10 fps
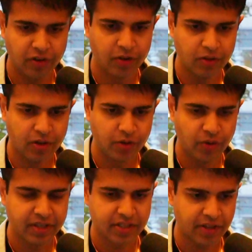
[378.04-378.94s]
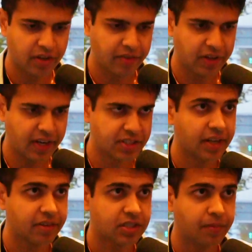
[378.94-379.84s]
doing is like you're giving a natural
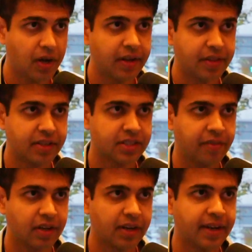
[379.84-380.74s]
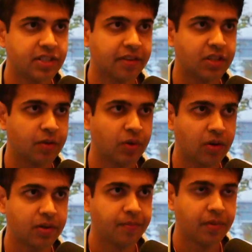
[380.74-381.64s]
language command and it's giving a natural language output
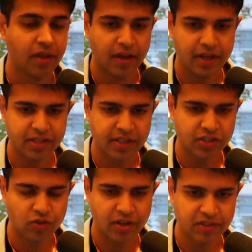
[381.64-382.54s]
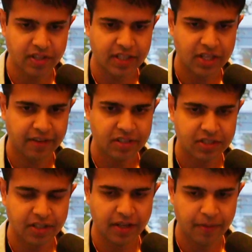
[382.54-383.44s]
out. In this case, you give us a natural language
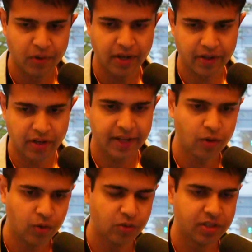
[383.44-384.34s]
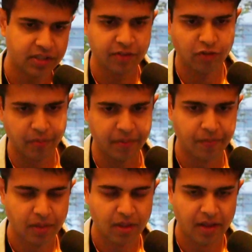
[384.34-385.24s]
input, like, okay, like go do this thing for me,
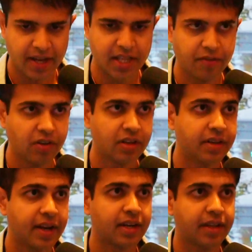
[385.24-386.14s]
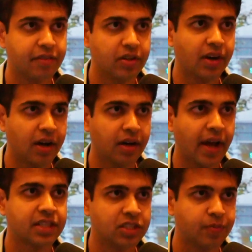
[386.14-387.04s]
and then we'll directly give you the
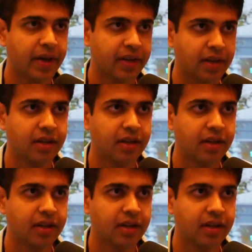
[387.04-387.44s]
actions back.